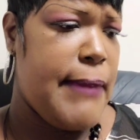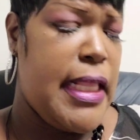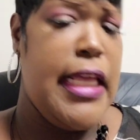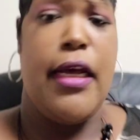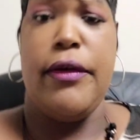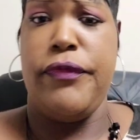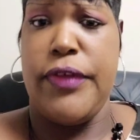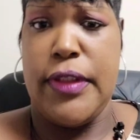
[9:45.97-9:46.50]

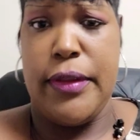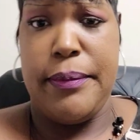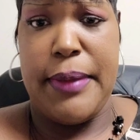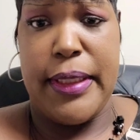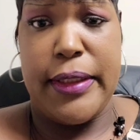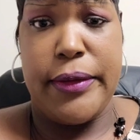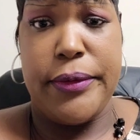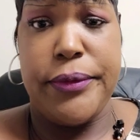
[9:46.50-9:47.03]
yeah, I'm feeling
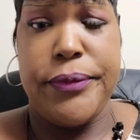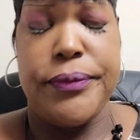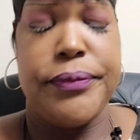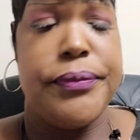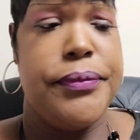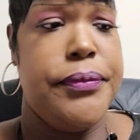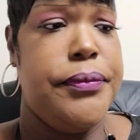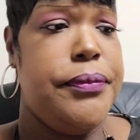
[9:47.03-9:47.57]
better.
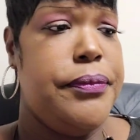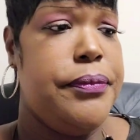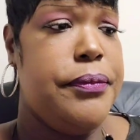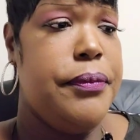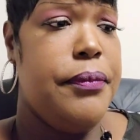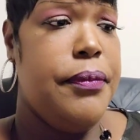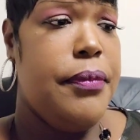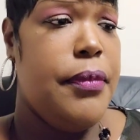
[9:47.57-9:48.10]

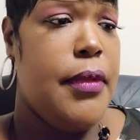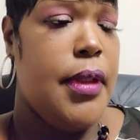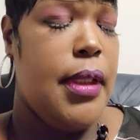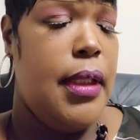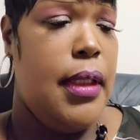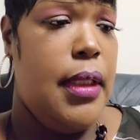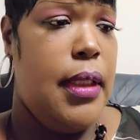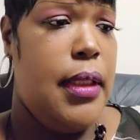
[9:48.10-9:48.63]

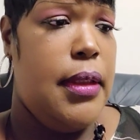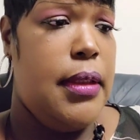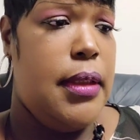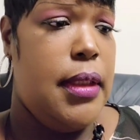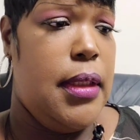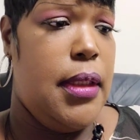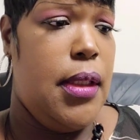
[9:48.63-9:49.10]
And